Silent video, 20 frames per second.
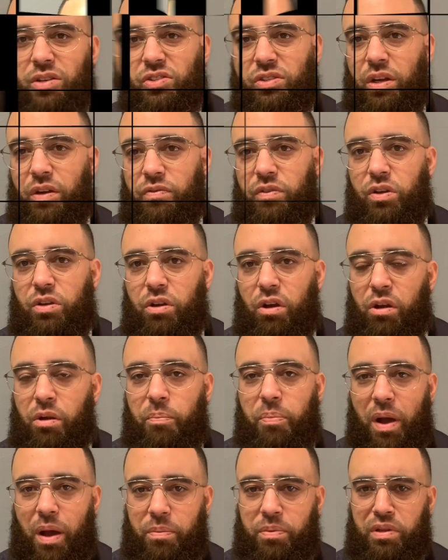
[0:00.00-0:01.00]
serve the current
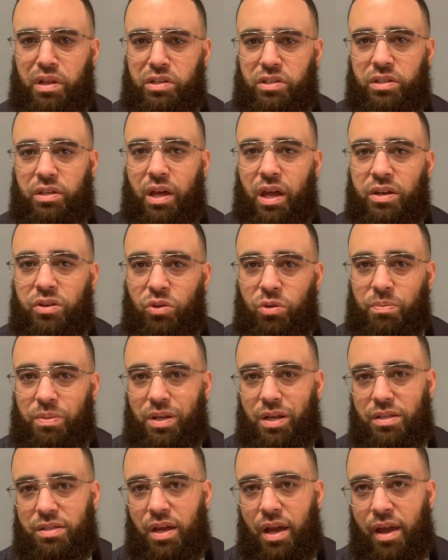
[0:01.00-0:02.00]
population that I do
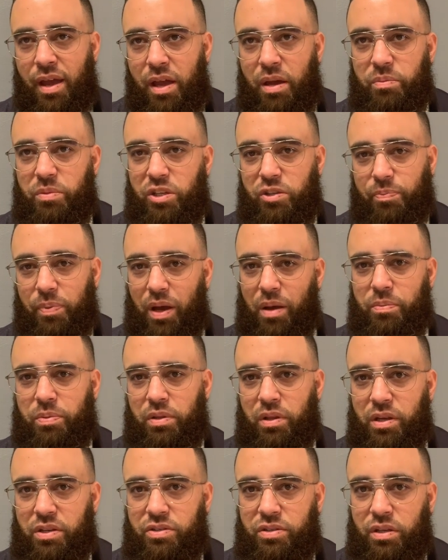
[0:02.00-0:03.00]
because I am this
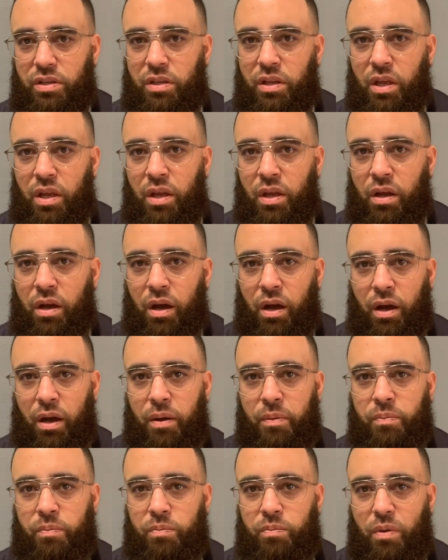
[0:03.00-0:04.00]
population.
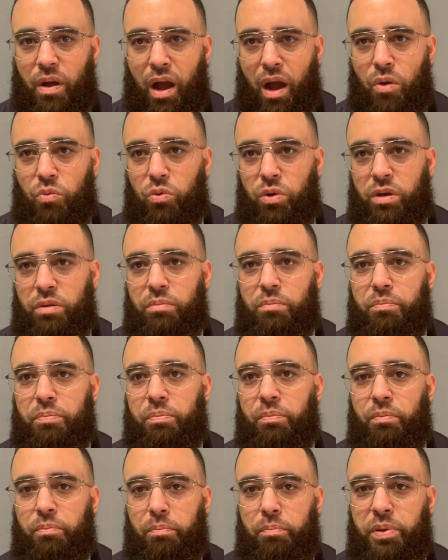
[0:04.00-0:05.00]
I wouldn't
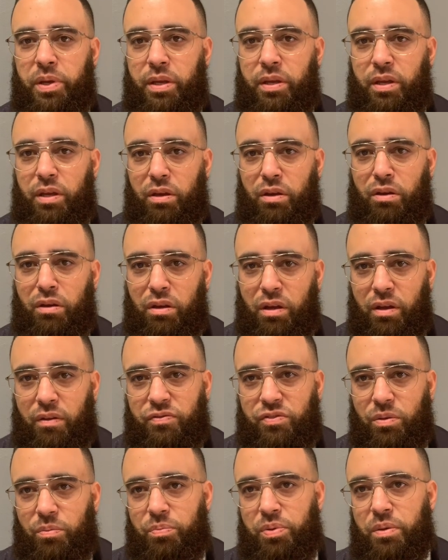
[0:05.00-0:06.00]
be here if
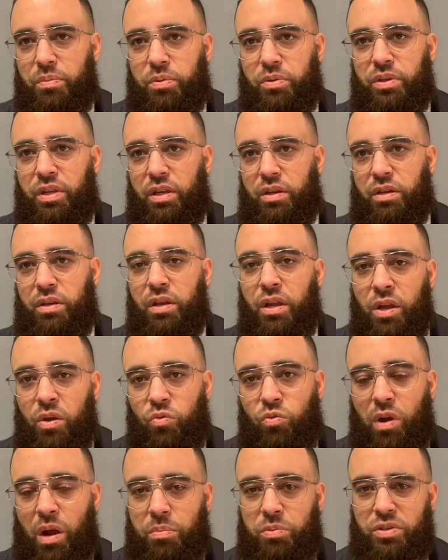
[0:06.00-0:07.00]
some people didn't
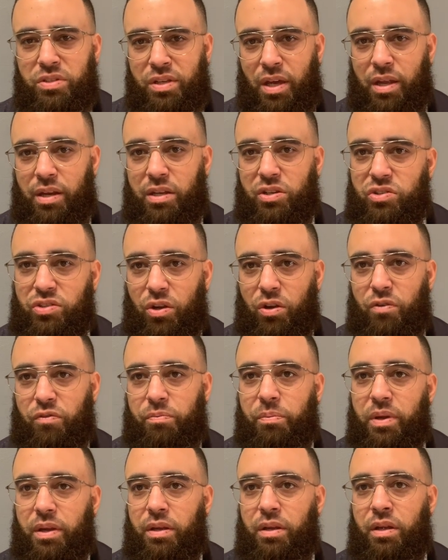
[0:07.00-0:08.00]
represent and serve
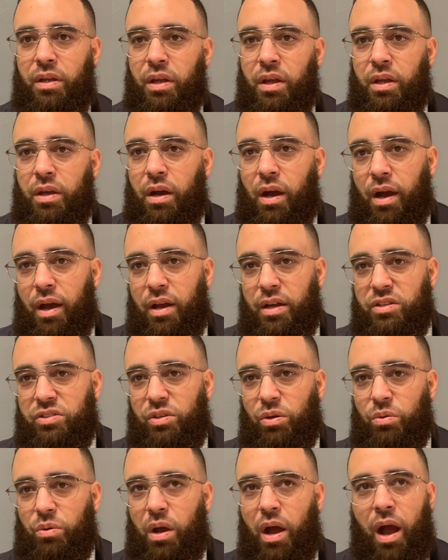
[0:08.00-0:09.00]
me. And
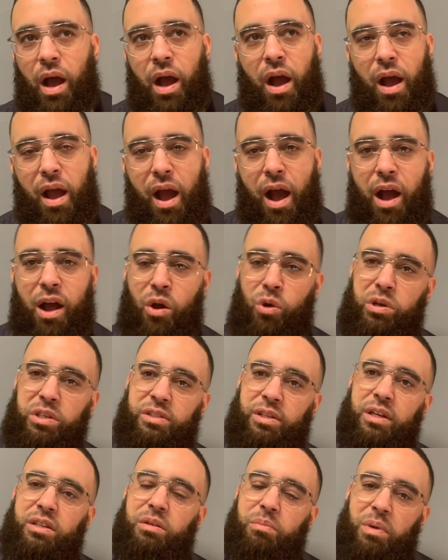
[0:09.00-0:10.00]
so I always
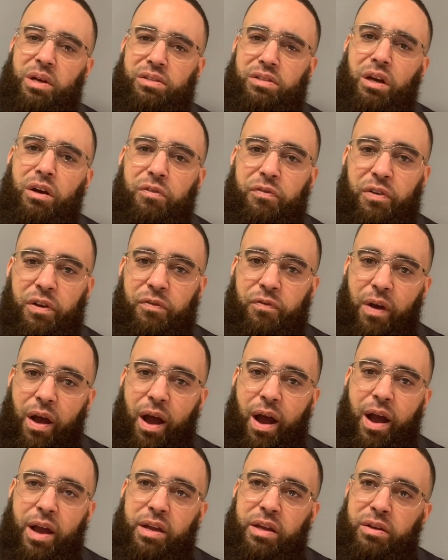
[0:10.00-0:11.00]
said to myself, if
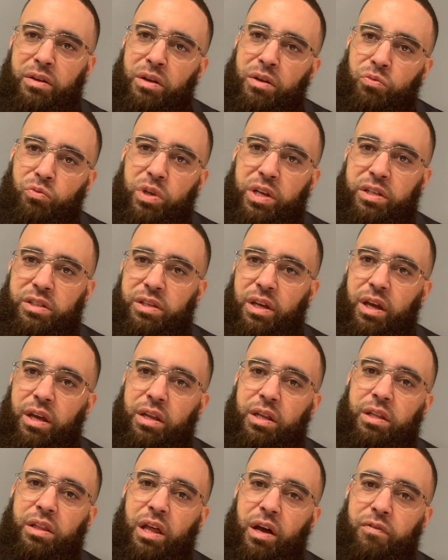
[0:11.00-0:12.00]
I reach
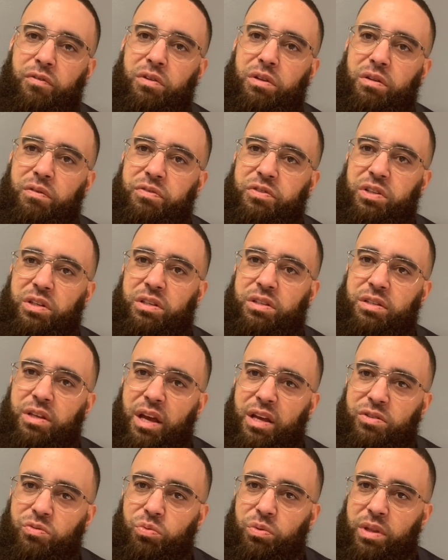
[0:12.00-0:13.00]
any level of
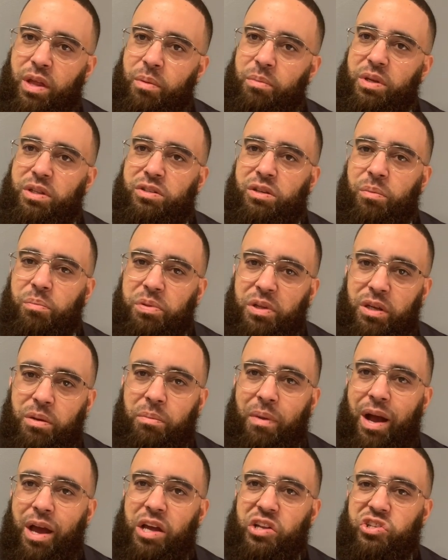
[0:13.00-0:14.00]
success, whether that means completing
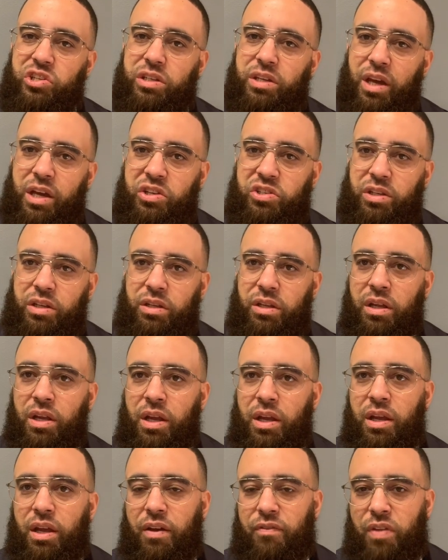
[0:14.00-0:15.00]
my education,
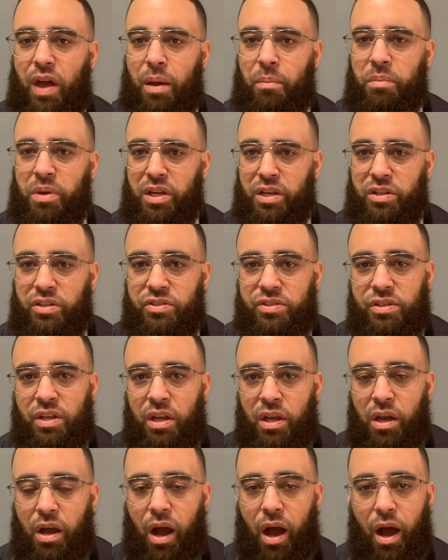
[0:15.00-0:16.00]
if that means
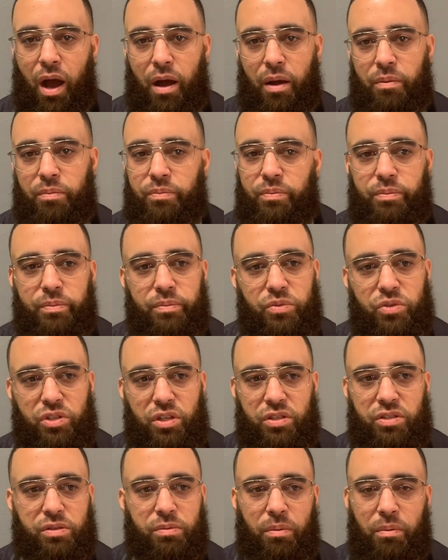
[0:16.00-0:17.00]

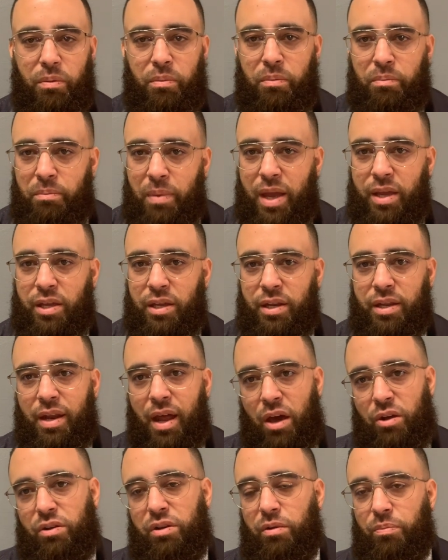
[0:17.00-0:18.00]
just making it
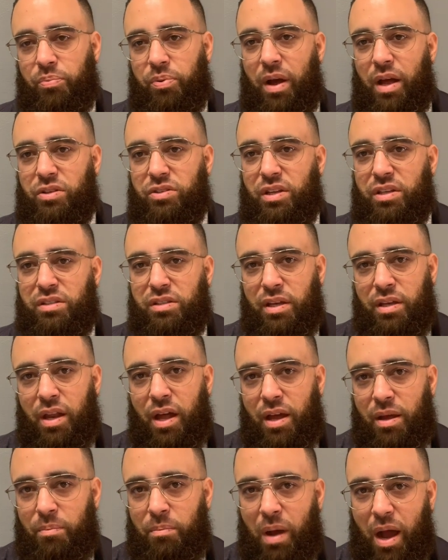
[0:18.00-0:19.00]
out of the project, that
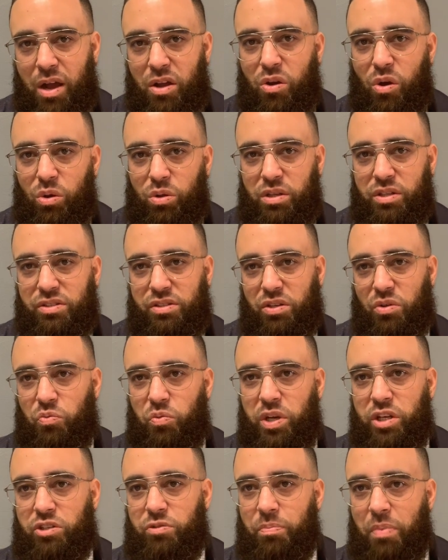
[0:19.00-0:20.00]
my goal is to
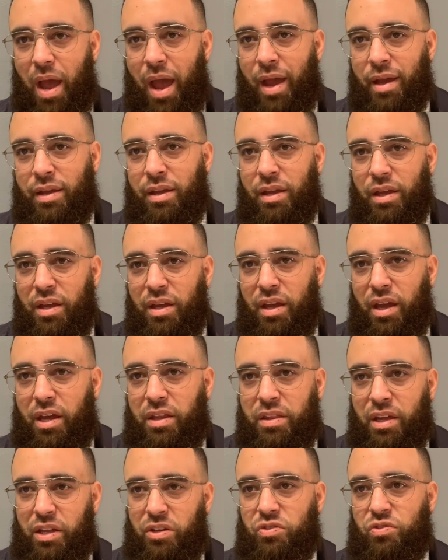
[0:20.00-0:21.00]
reach back
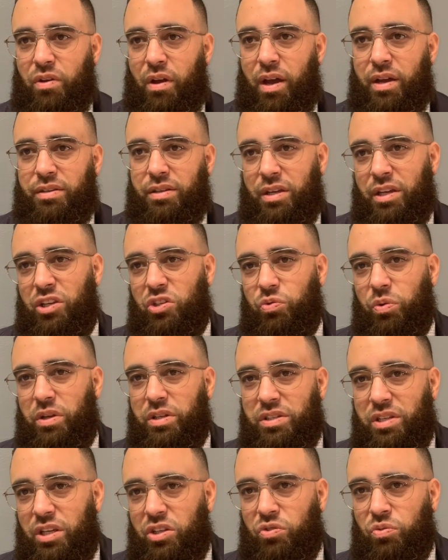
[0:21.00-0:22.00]
and then try to each one
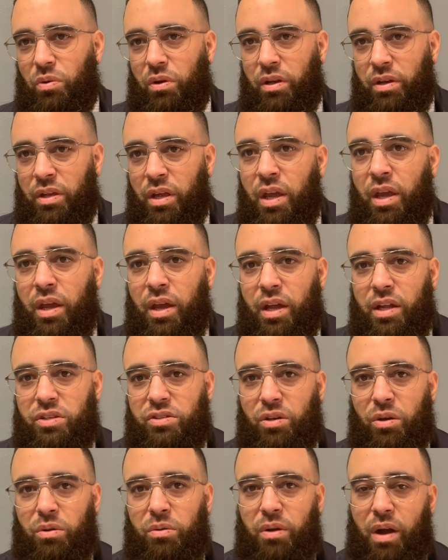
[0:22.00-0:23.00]
teach one. And
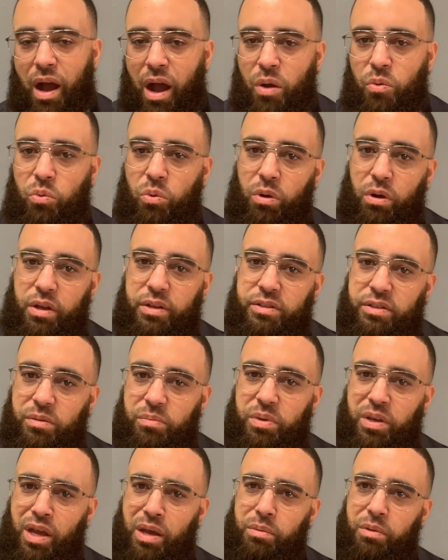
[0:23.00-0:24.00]
so I want to
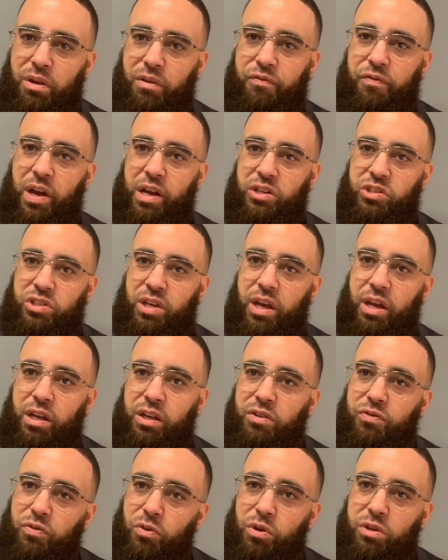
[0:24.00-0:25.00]
be able to affect
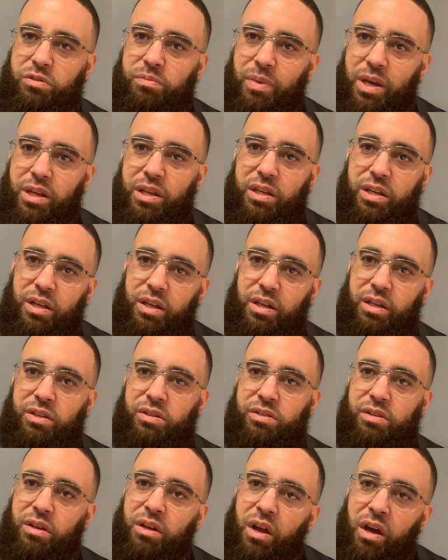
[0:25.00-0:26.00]
change for as many kids
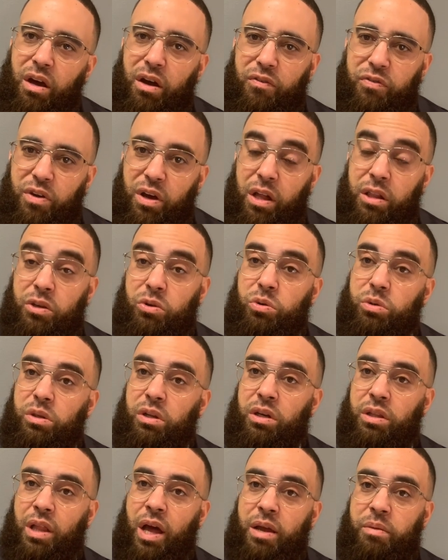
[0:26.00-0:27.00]
of color who
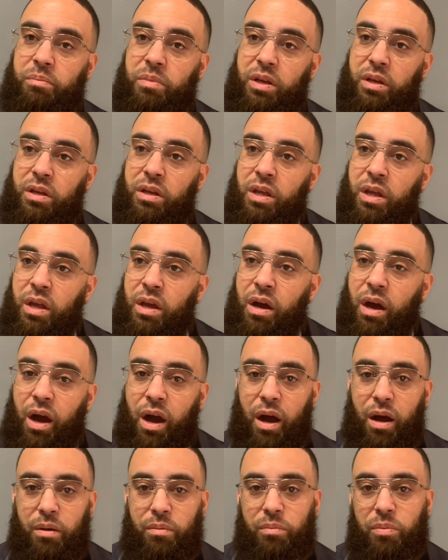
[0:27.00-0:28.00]
look like me,
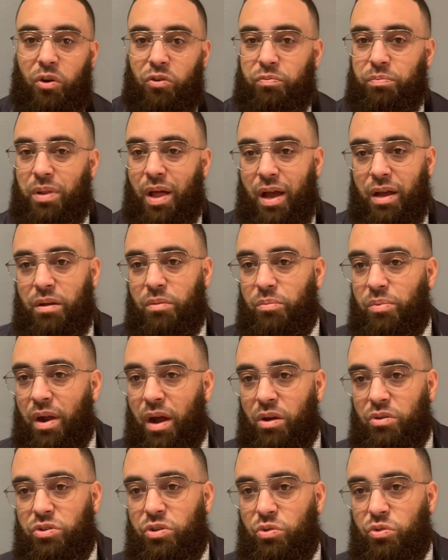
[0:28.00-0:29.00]
both black and
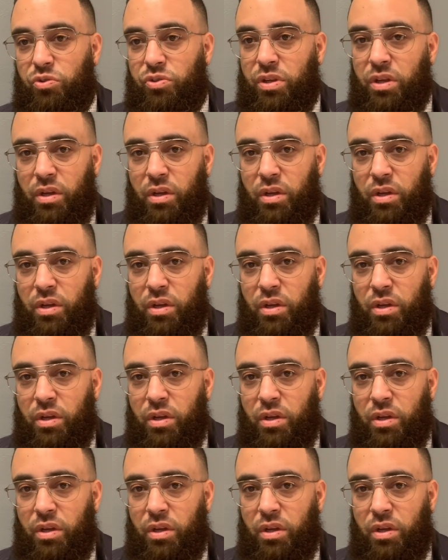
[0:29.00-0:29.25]
brown youth,